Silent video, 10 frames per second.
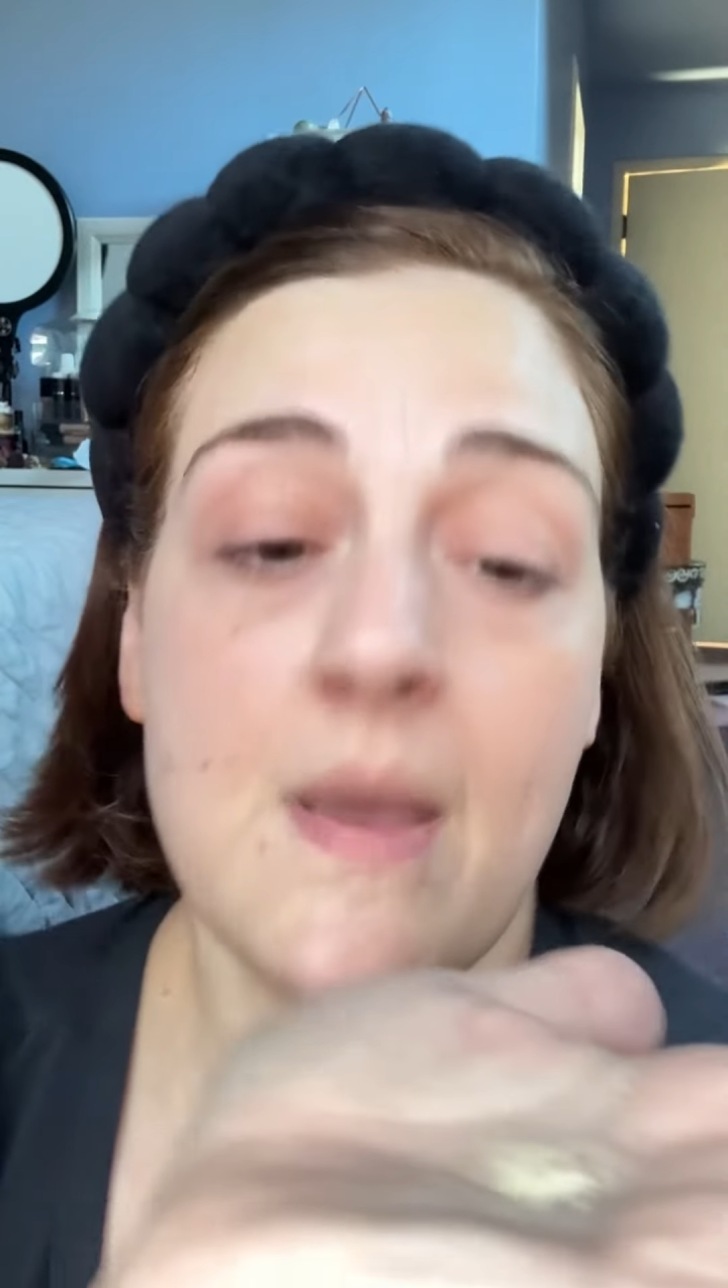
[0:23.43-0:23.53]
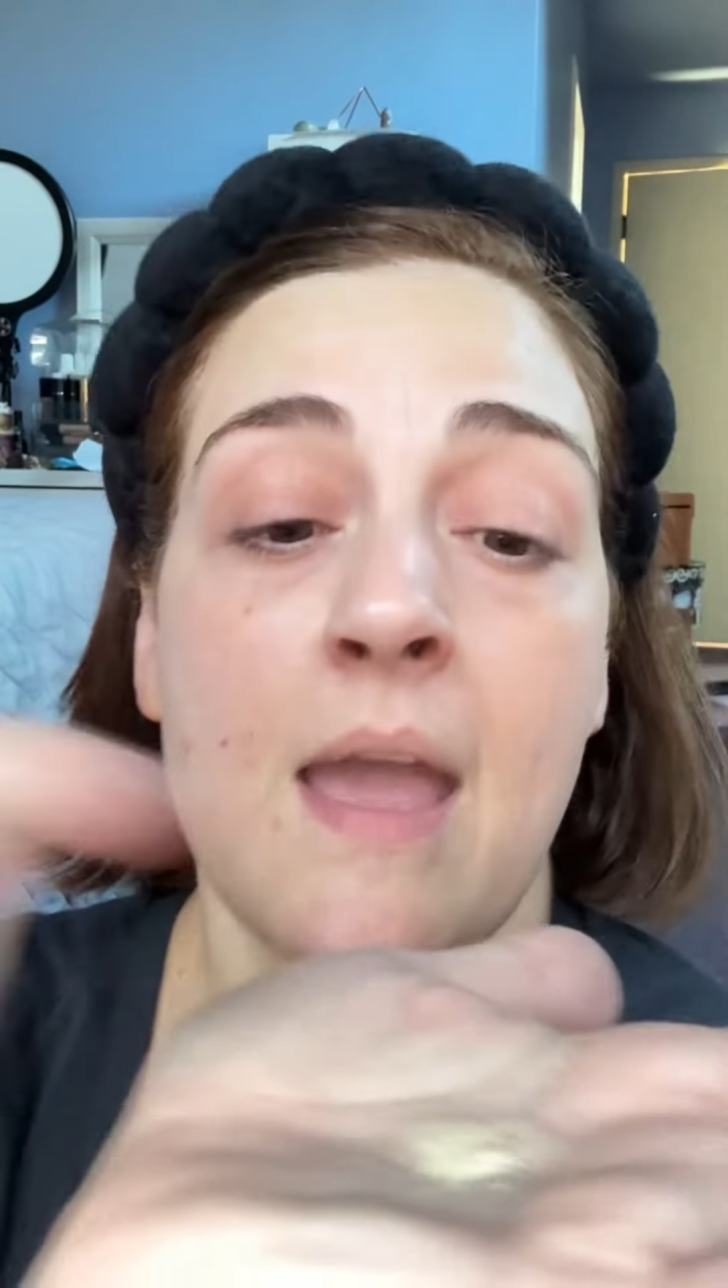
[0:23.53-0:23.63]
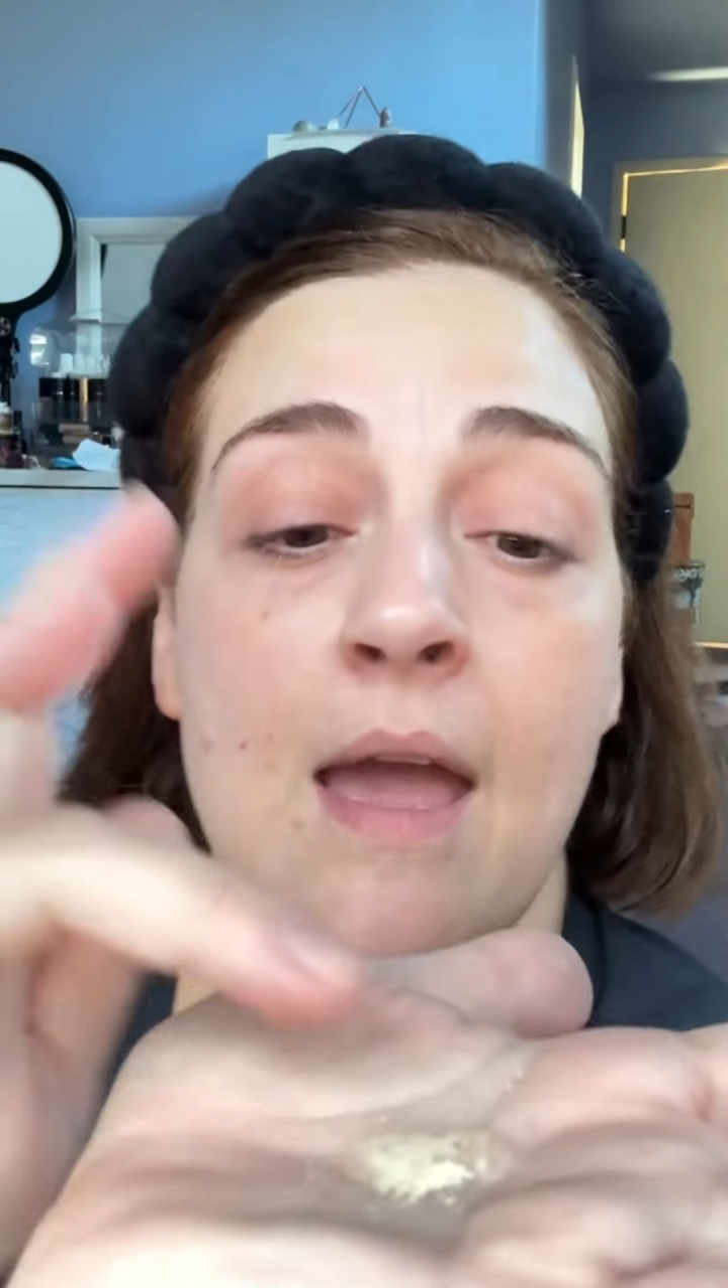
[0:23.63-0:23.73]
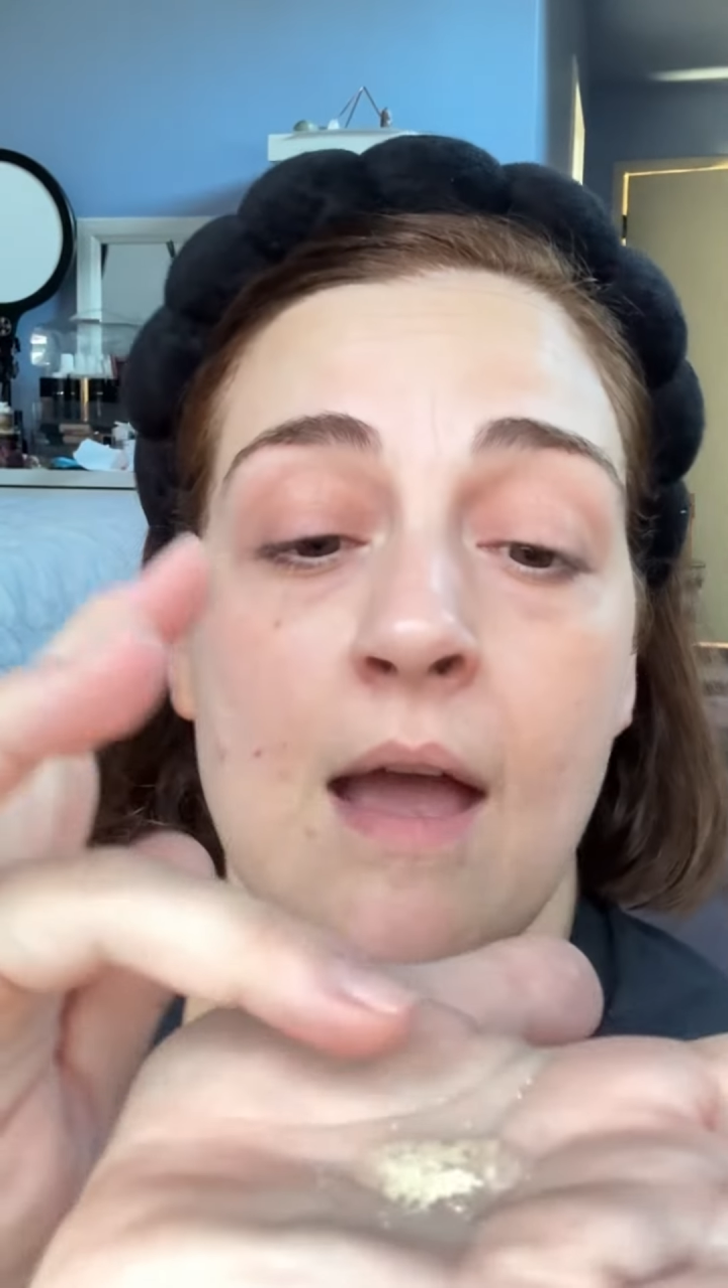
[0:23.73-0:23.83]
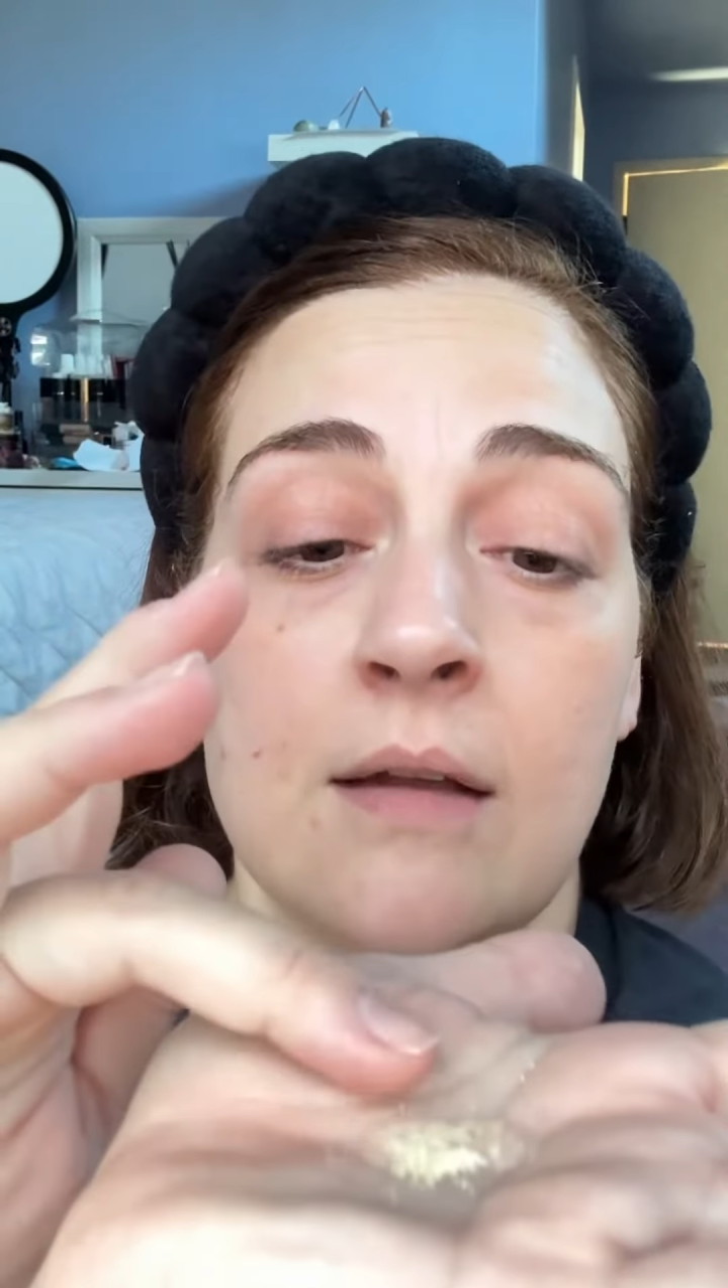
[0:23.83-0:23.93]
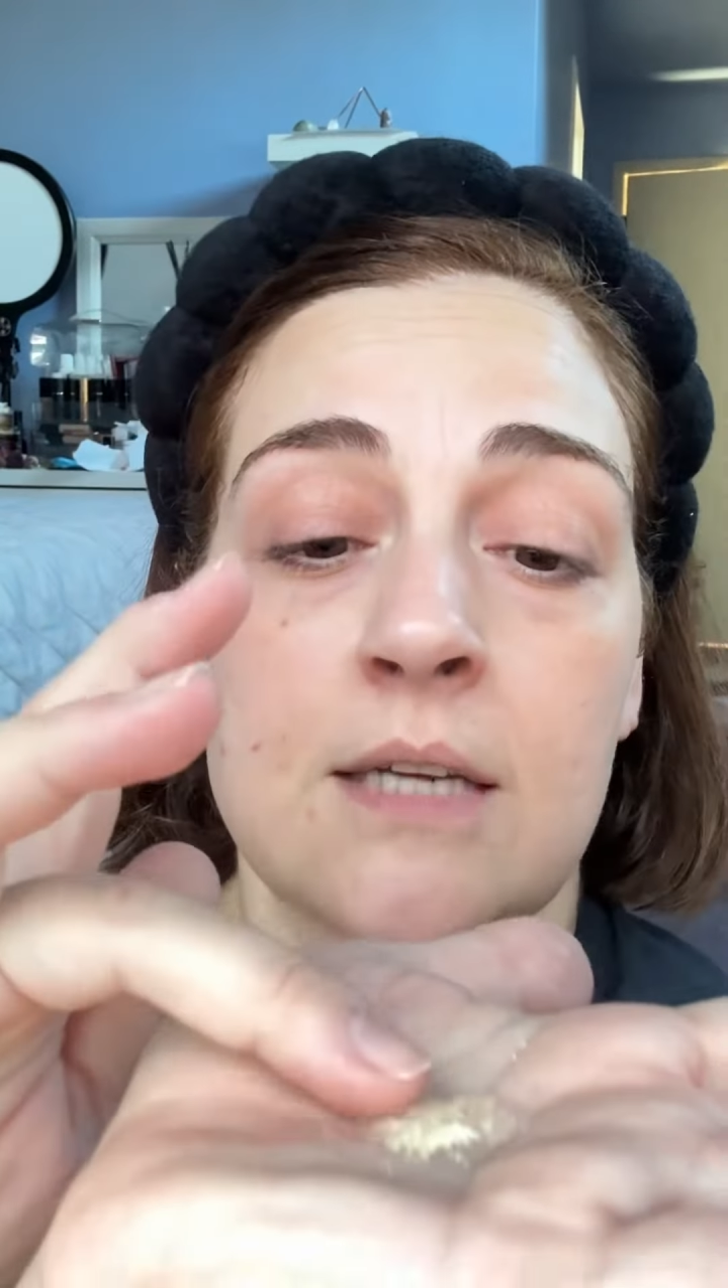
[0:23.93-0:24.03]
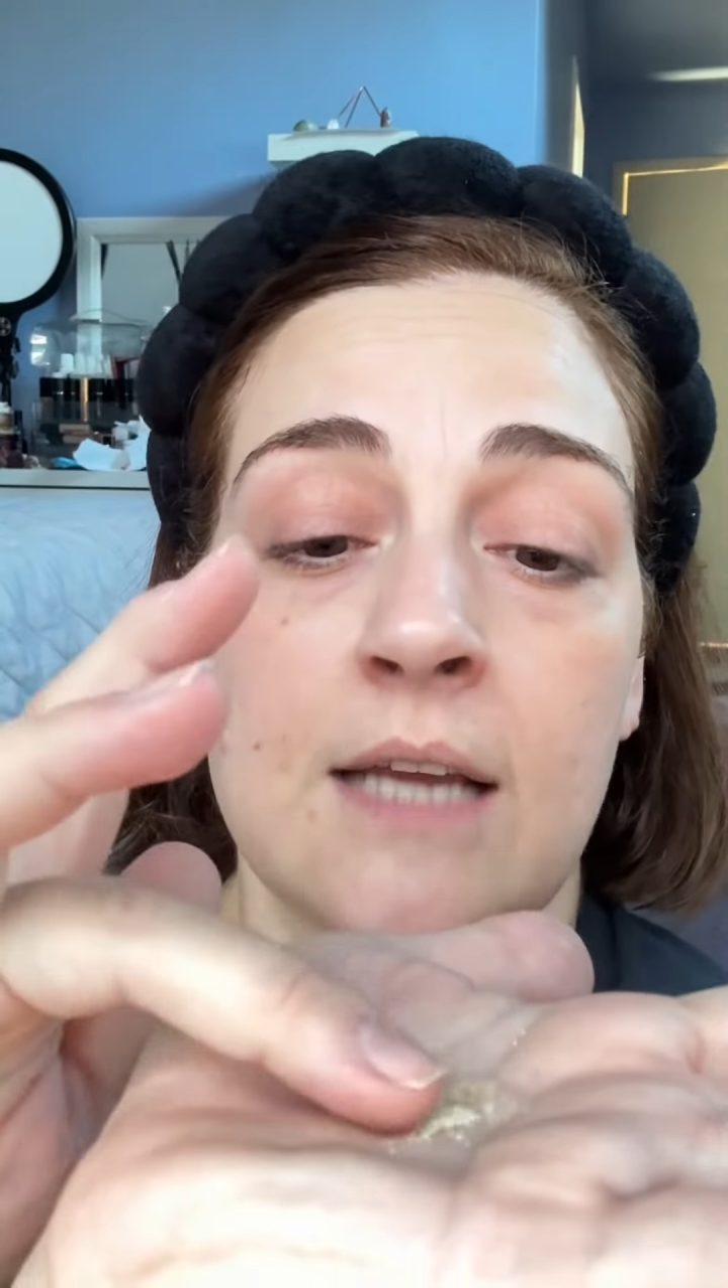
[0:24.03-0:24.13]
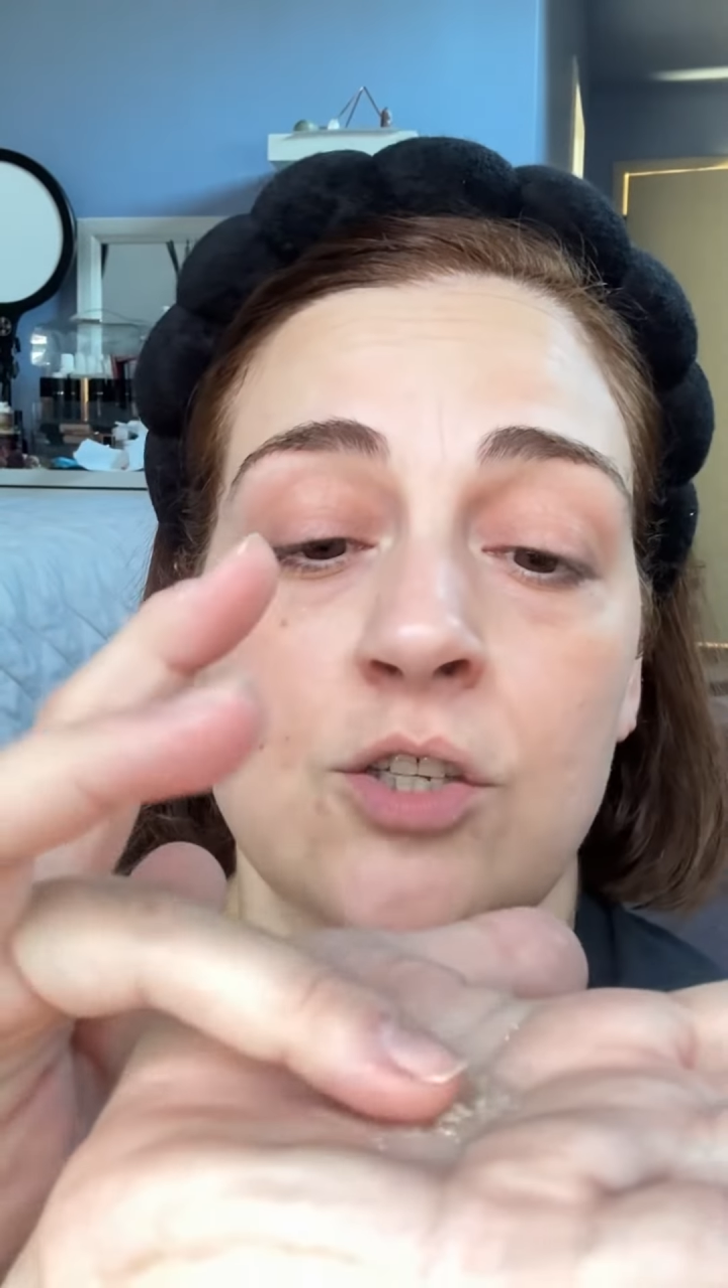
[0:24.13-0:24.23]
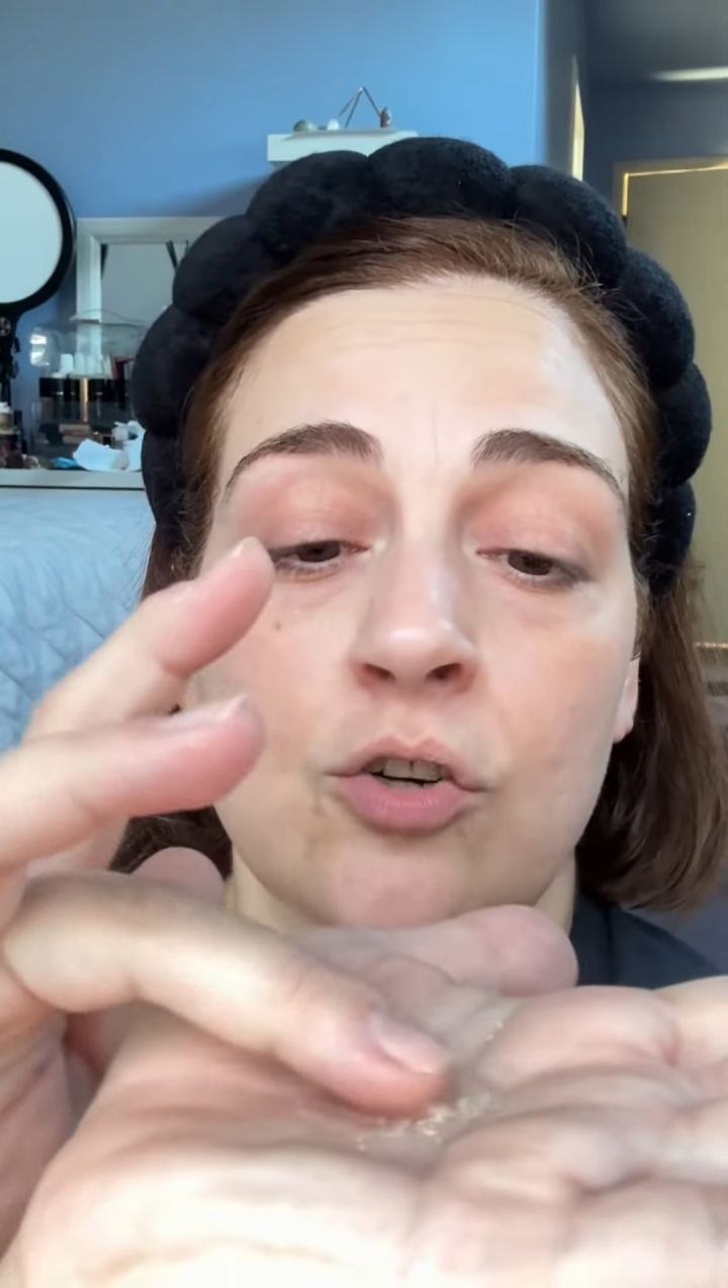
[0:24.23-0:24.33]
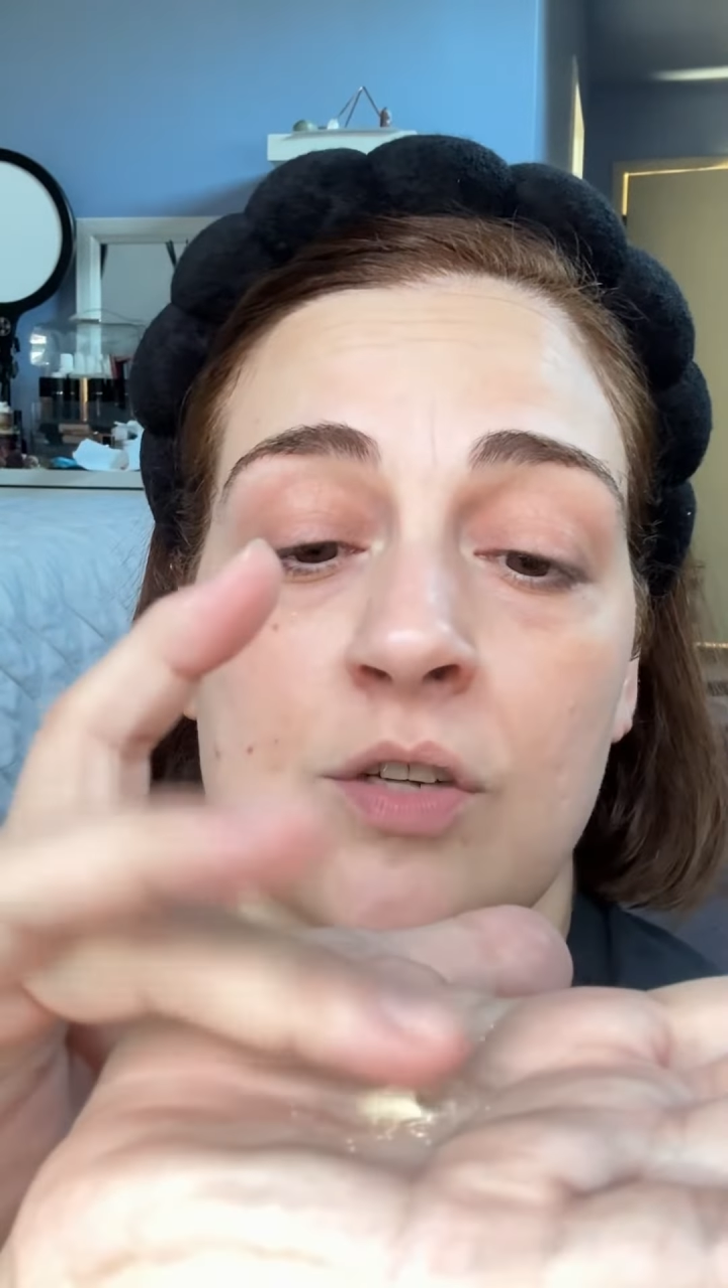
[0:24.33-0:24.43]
and I start